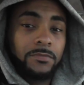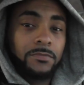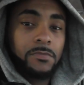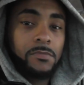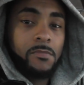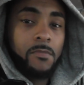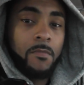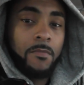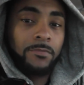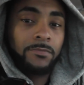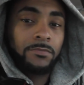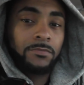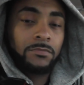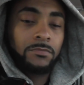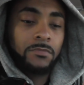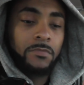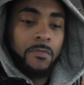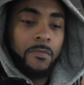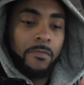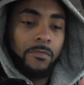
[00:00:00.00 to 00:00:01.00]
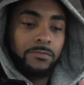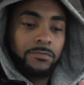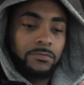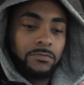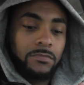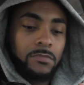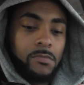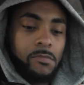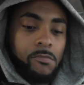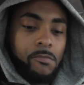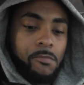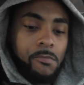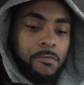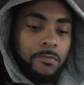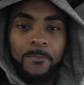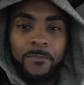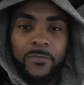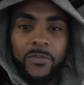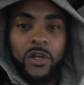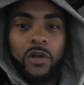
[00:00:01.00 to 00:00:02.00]
And there's no growth in that.
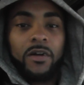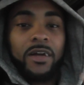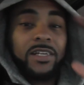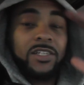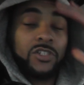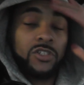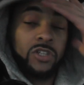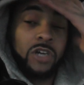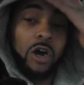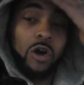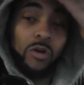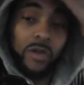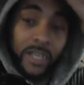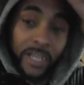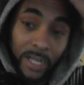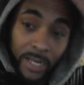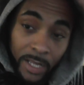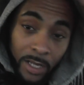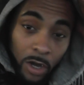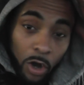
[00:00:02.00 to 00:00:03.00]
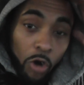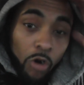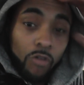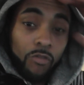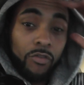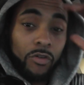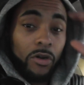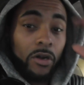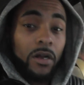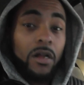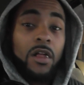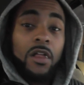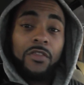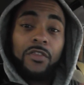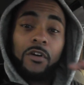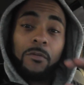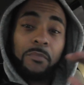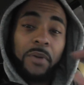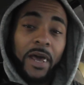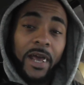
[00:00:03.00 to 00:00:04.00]
There is no getting over
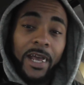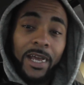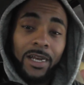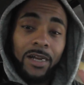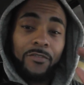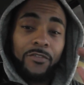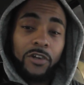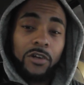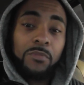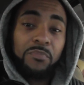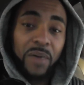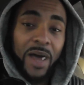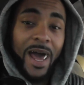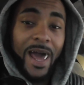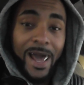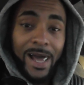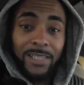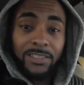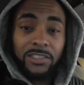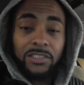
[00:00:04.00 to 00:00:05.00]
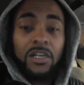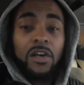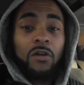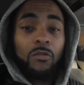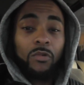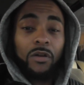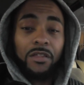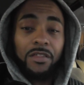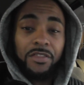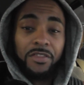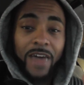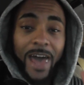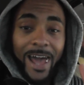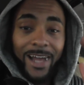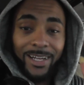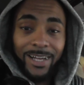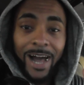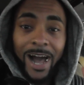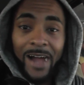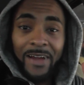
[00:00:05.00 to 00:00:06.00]
the pain of your past with
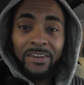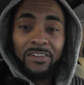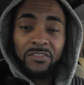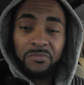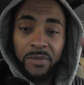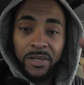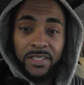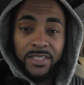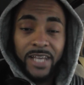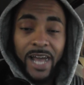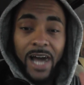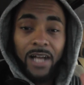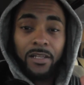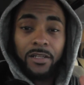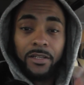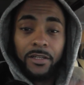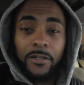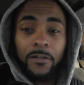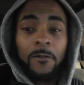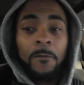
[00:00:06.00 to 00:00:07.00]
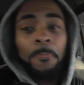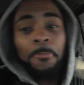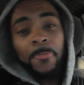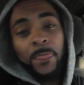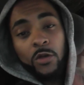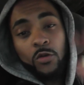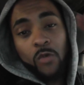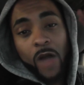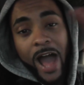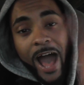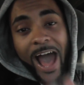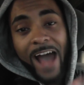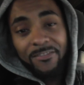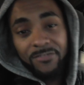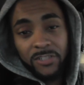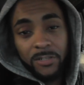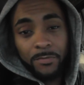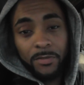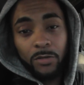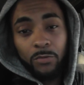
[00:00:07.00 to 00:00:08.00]
that kind of mentality. You
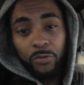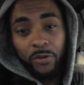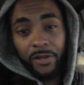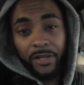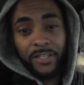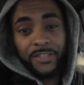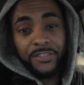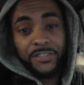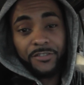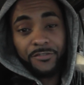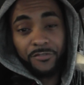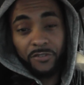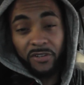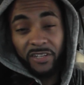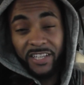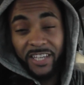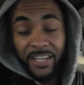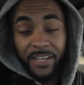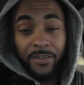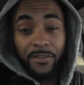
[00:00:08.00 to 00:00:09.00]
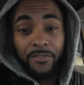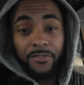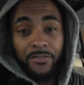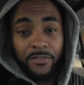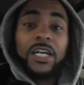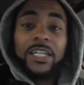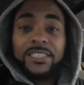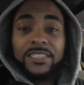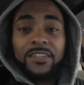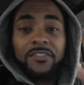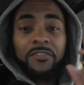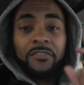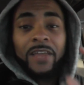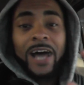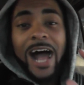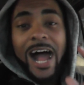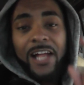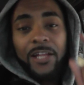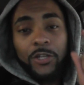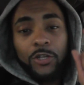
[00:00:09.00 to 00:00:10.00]
have to be willing to forgive. Because if
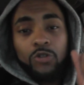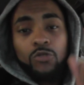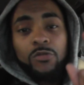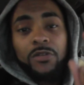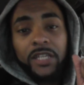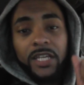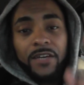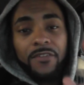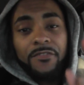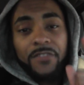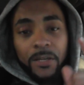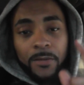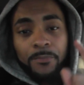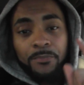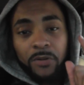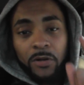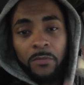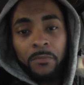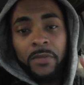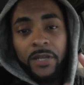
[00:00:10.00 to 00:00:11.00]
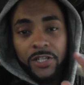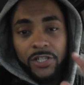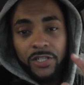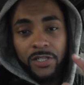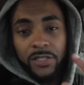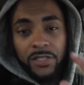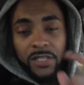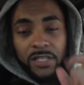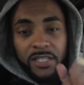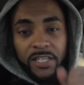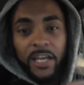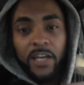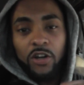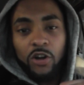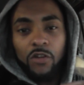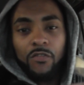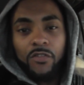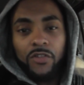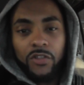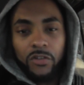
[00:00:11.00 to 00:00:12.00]
not, you give them permission to
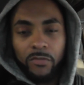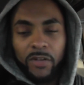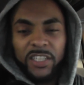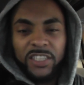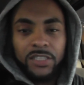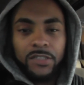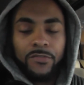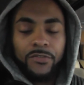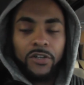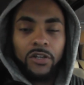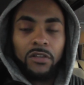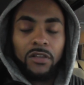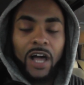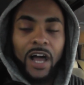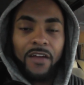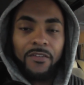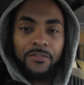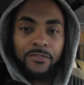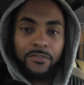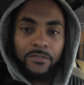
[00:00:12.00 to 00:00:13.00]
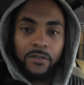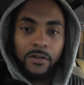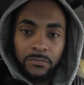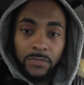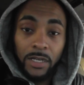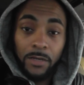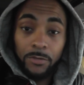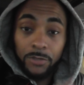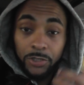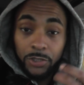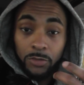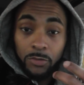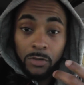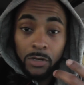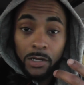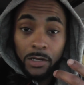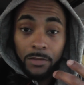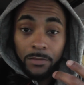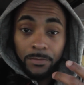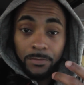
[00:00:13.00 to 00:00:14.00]
take over the rest of your life. Is that what you
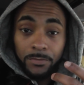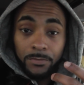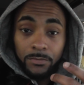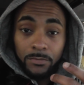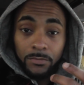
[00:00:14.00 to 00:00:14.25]
want?